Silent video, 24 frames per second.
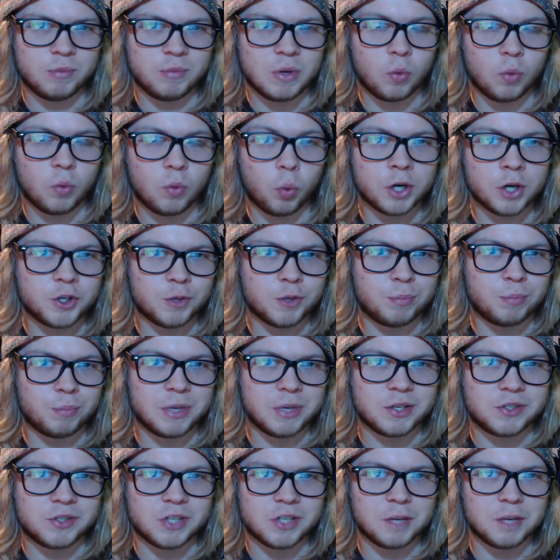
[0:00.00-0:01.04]
to be
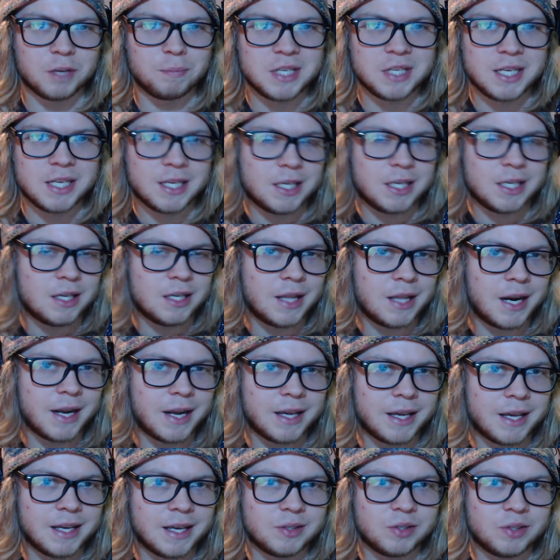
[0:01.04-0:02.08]
worshiping some deity that I
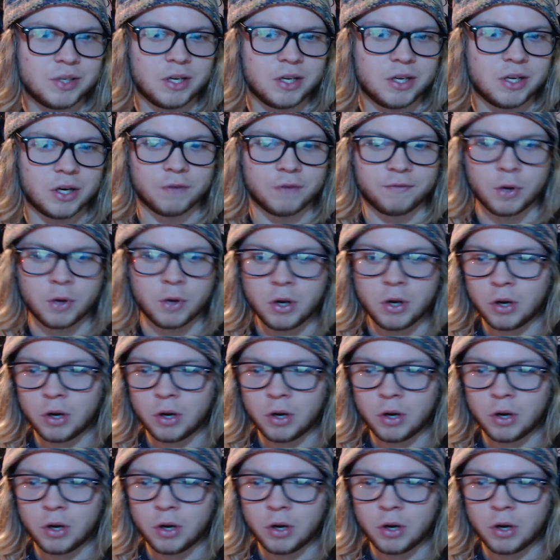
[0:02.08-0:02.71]
can't see, or